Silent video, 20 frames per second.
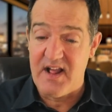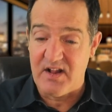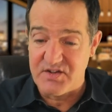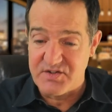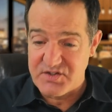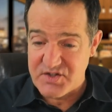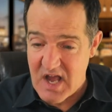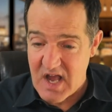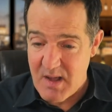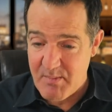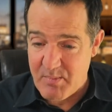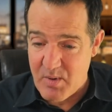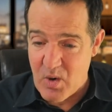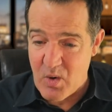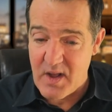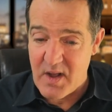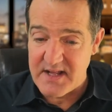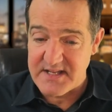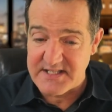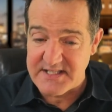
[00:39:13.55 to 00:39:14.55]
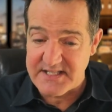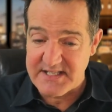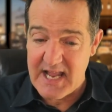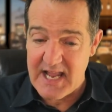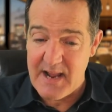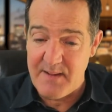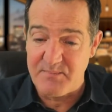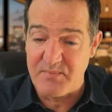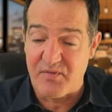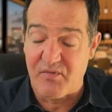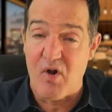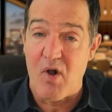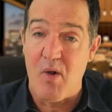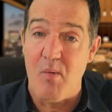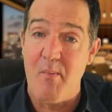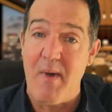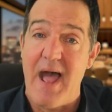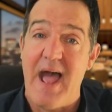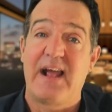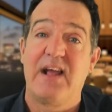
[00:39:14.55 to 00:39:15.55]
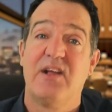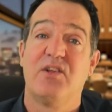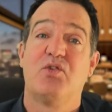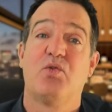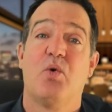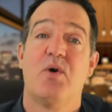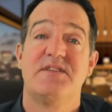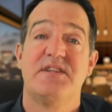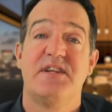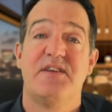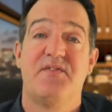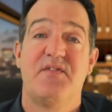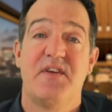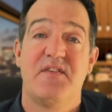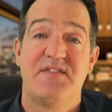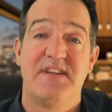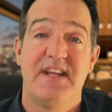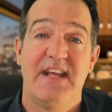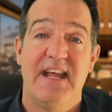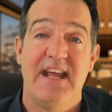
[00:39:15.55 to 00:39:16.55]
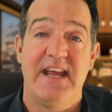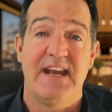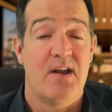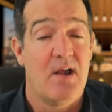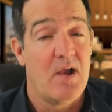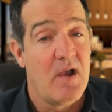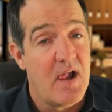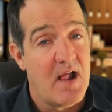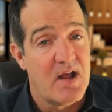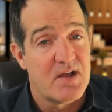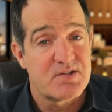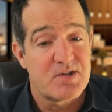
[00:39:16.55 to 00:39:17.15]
El Chapo, escaped from back in 2015.